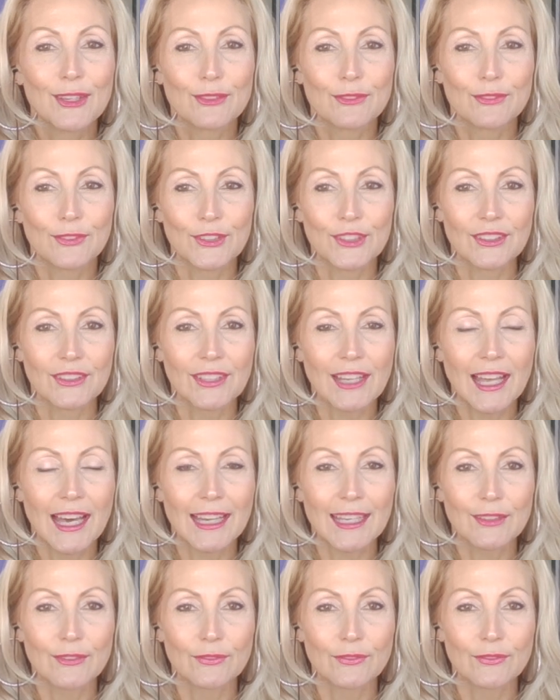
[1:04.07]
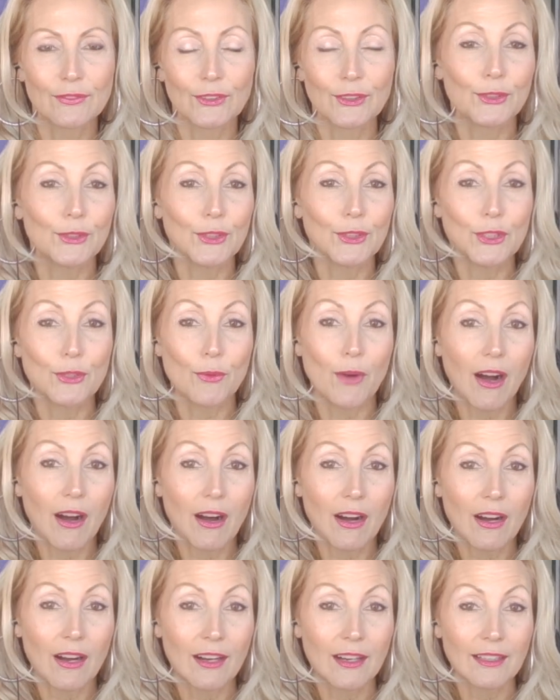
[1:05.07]
for your life, for who you
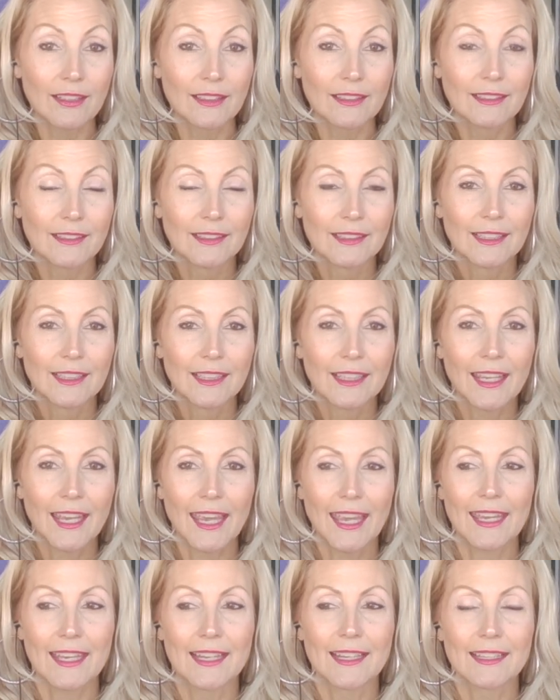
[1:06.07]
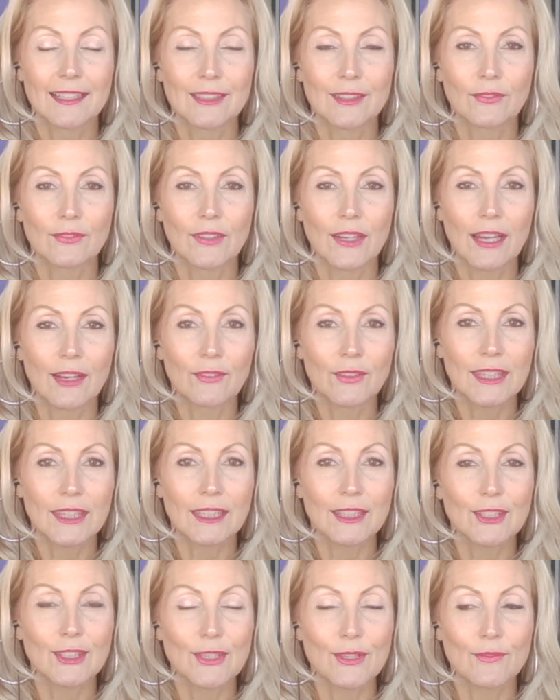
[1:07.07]
are, and for
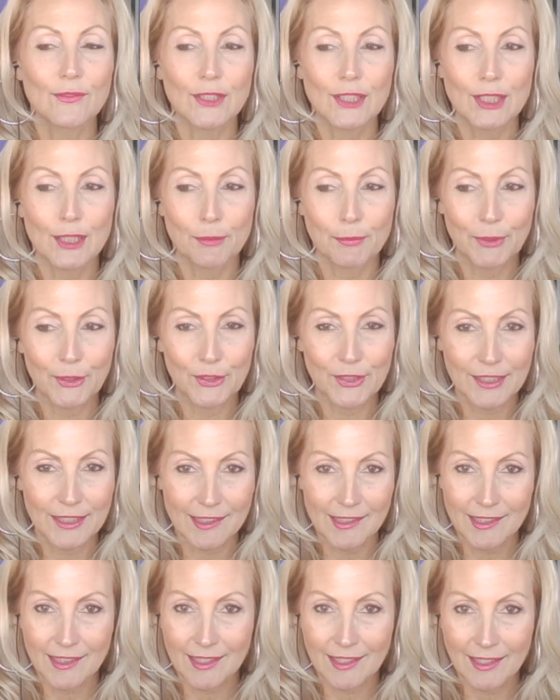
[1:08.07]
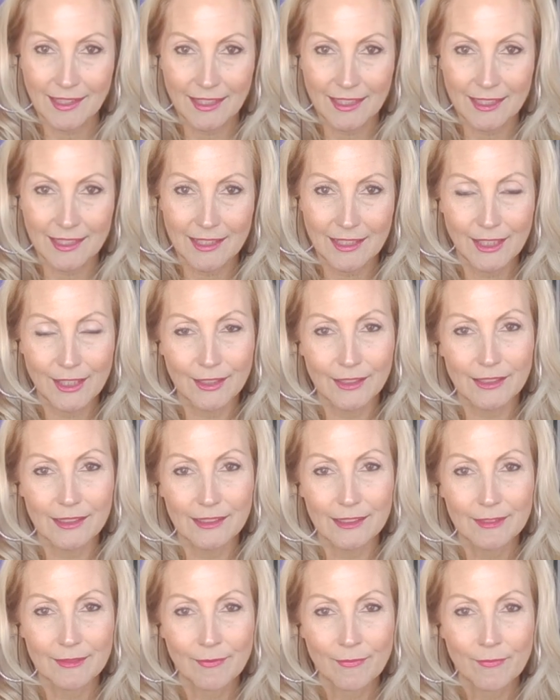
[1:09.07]
everything that you've experienced this
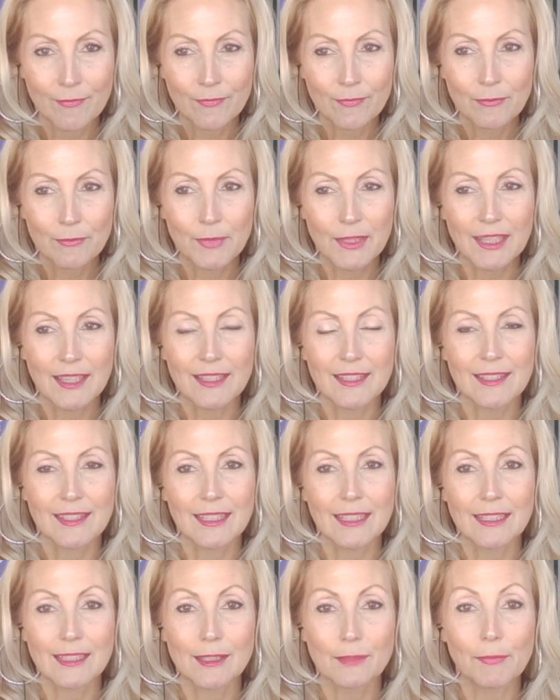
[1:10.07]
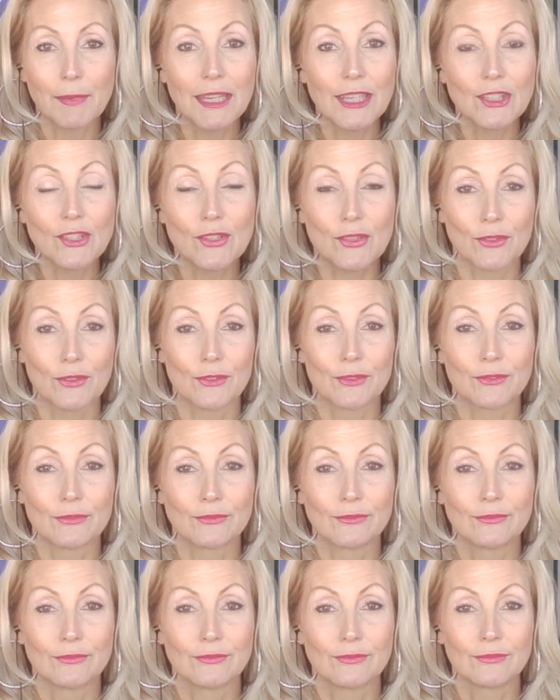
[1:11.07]
year, because it's made you
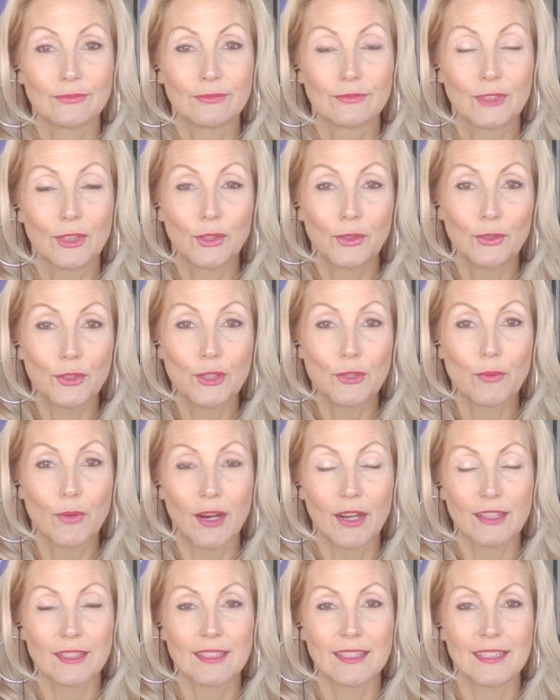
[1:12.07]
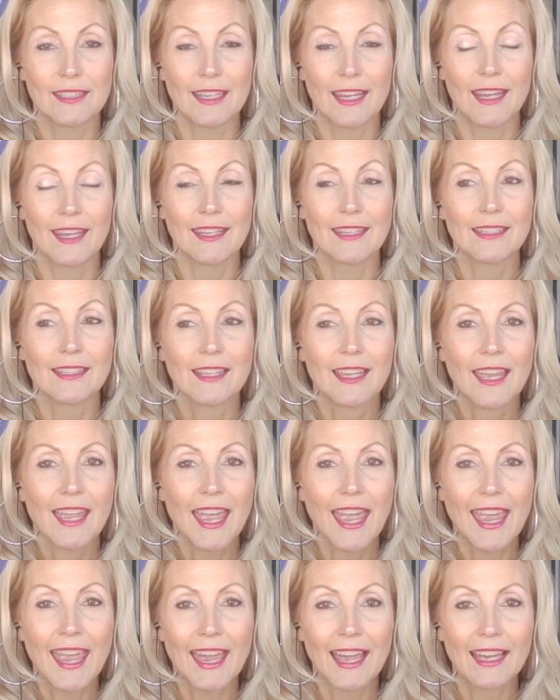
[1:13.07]
who you are today.
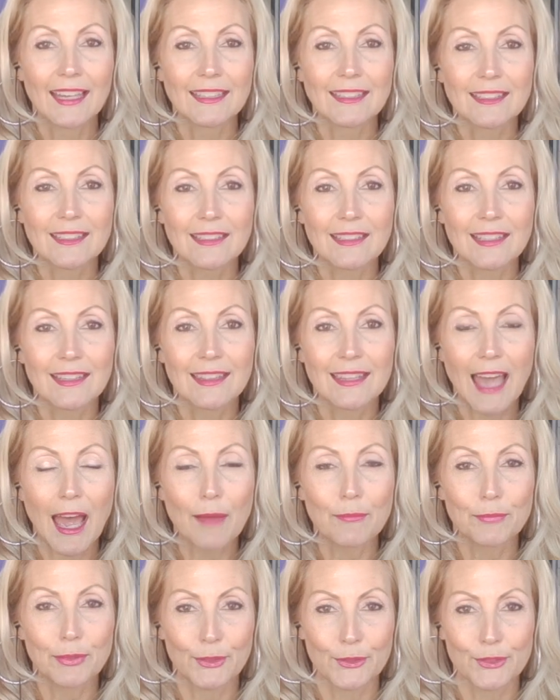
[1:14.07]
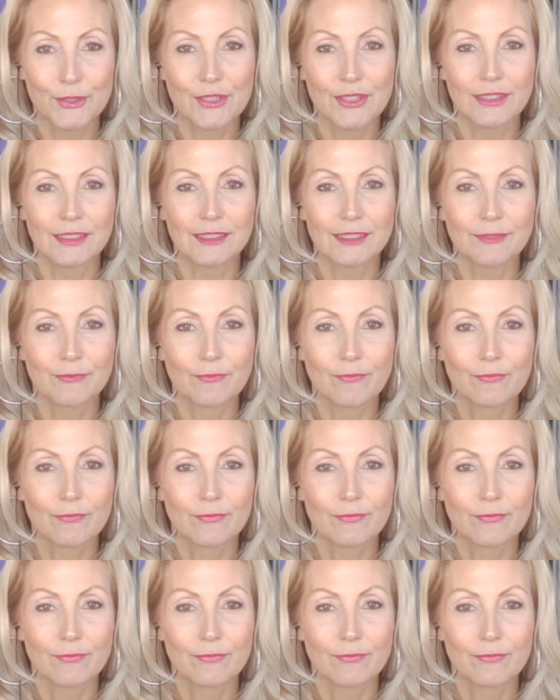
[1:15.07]
And that person